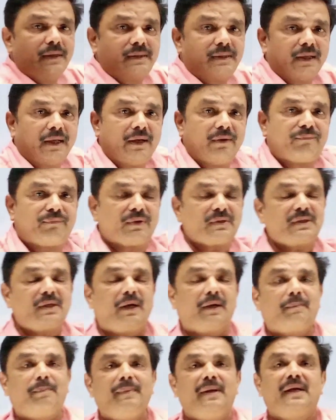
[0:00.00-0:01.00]
easily. First,
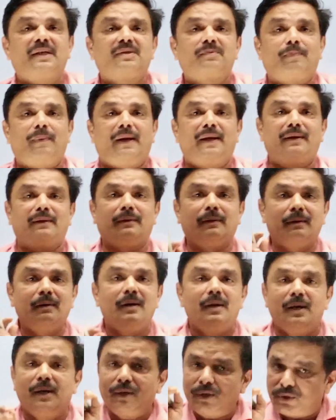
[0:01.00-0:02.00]
let me explain the
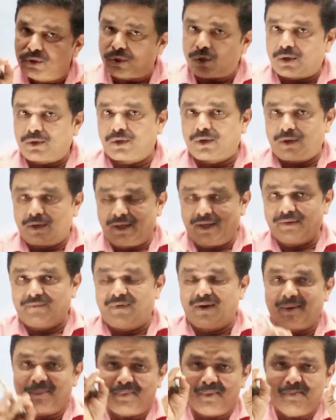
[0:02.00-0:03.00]
shortcut
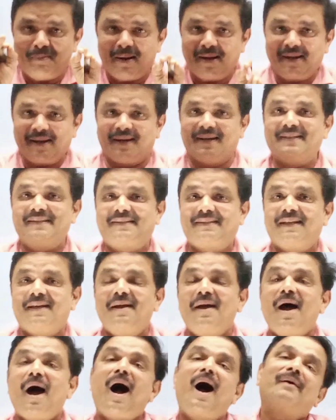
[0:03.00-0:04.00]
developed by us.
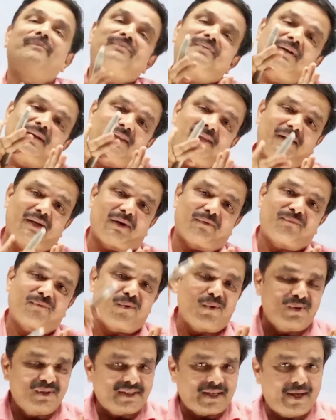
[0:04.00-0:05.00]
After that, of
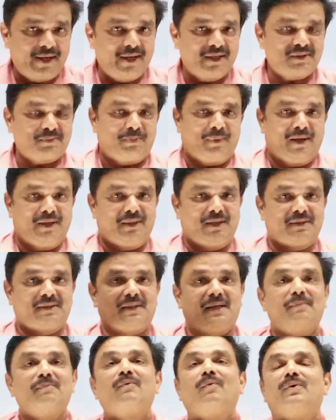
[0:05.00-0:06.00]
course, I'll explain the
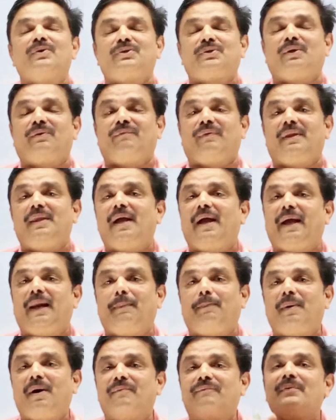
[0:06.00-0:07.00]
same question with the
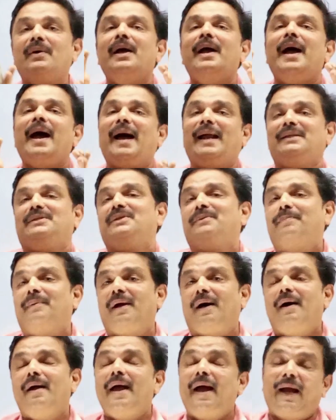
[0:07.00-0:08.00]
help of
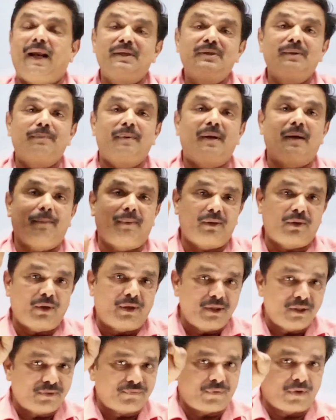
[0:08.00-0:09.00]
algebra. Algebra method
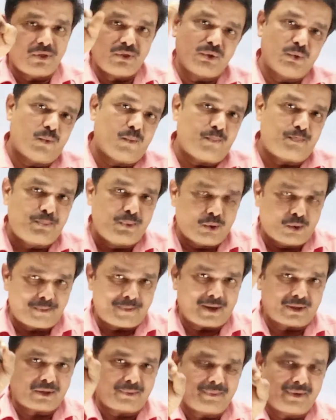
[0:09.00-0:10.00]
is for you, pure
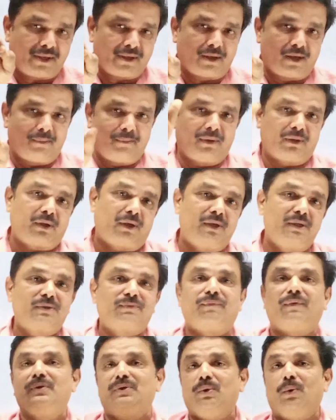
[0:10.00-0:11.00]
mathematical method is
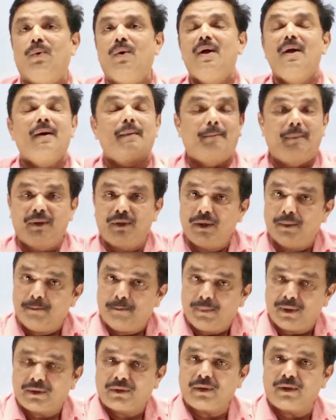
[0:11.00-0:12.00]
for you, but the
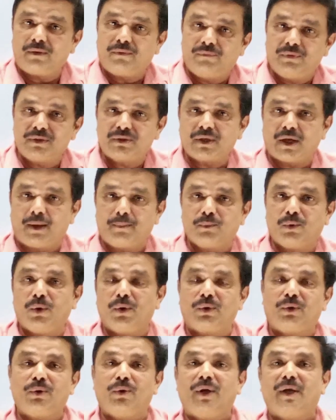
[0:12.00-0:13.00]
method which I'm
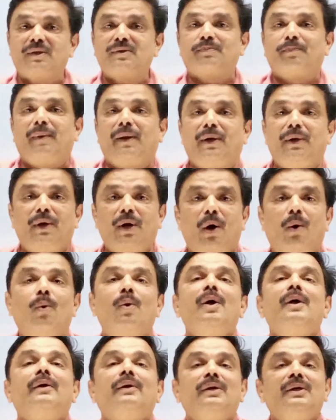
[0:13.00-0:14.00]
going to explain now
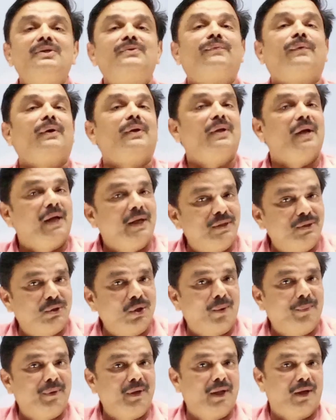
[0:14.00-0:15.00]
is for the
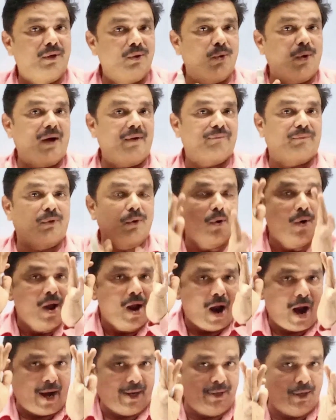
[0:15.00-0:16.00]
examiner. You have to
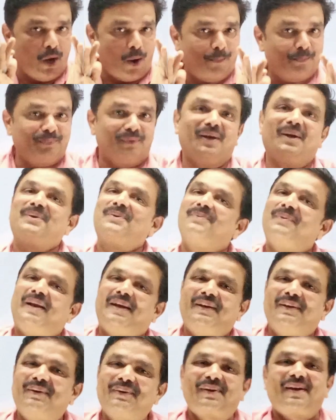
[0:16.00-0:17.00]
adopt that
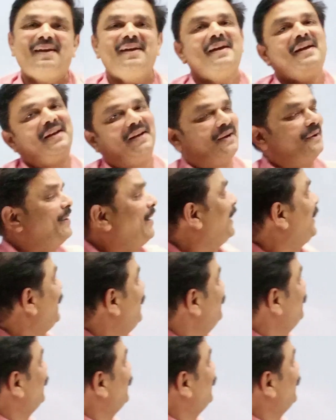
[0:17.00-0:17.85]
one. Okay, now I'll tell you